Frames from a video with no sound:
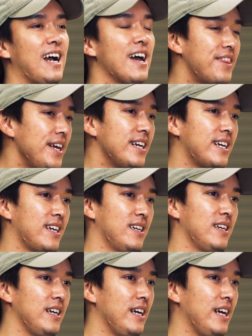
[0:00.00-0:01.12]
I think
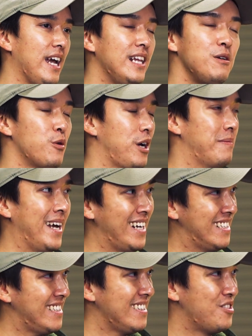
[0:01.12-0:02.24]
anywhere,
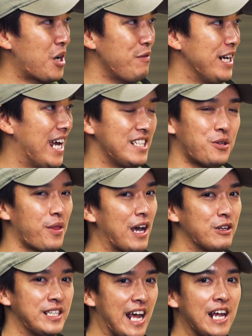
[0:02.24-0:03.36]
man. Driving the
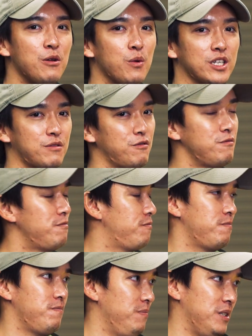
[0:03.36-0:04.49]
S2000 anywhere
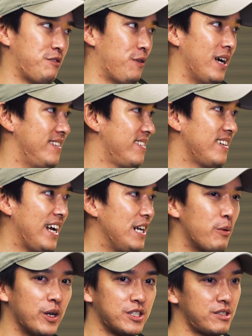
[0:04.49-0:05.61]
is fun.
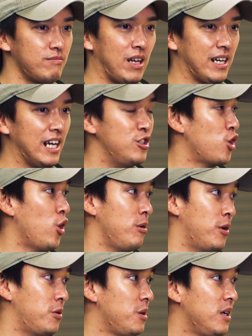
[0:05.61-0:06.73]
Anywhere is like
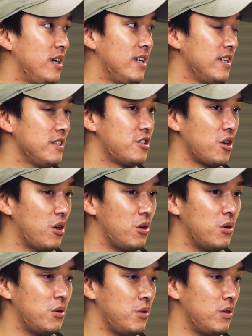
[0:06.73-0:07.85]
enjoyable.
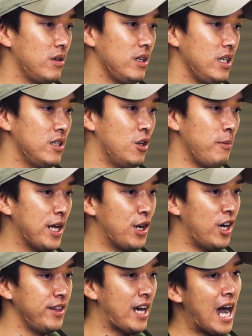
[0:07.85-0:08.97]
So no matter
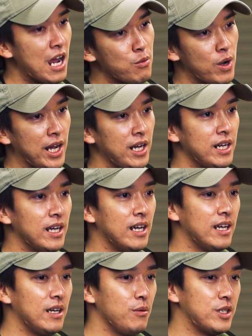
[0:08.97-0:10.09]
on the highway
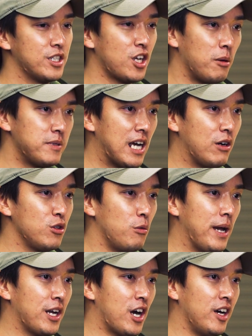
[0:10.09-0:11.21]
with the top down, no
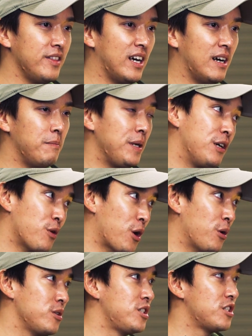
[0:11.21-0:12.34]
matter on the B
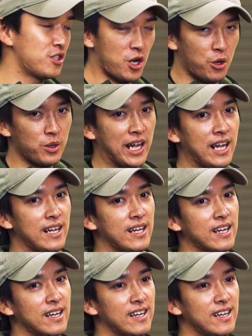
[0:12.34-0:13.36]
roads, toge